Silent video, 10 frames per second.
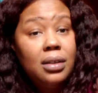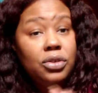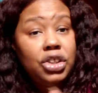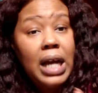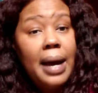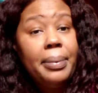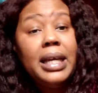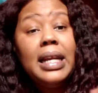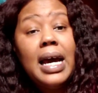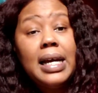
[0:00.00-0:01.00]
shop,
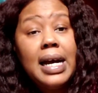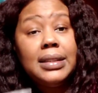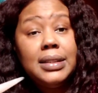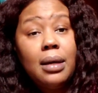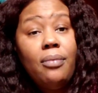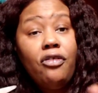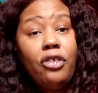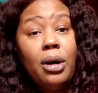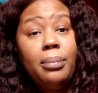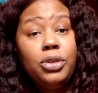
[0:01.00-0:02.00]
and I got some
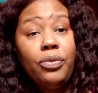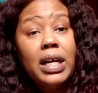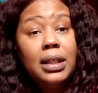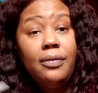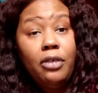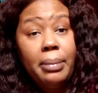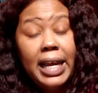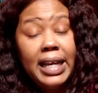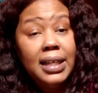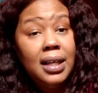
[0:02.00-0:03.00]
directly from
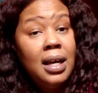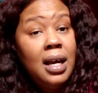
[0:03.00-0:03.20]
Anna.